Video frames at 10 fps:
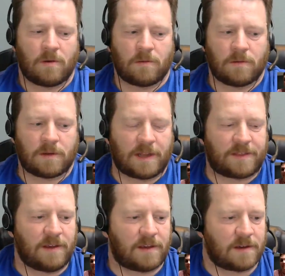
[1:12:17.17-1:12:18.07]
Well, I
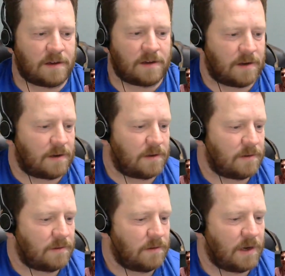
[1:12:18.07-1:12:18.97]
think
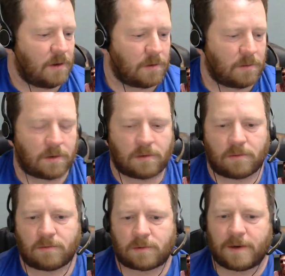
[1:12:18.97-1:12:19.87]
you know, we're
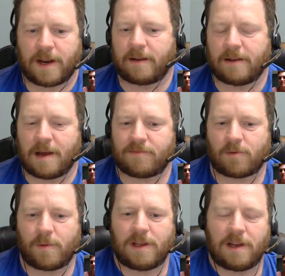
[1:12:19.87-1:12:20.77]
running out of time before
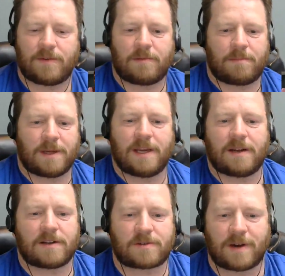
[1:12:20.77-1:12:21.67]
we could even begin
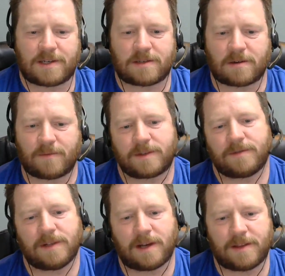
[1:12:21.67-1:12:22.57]
to scratch the surface of
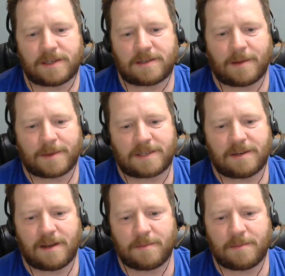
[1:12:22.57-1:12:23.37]
a lot of these topics today.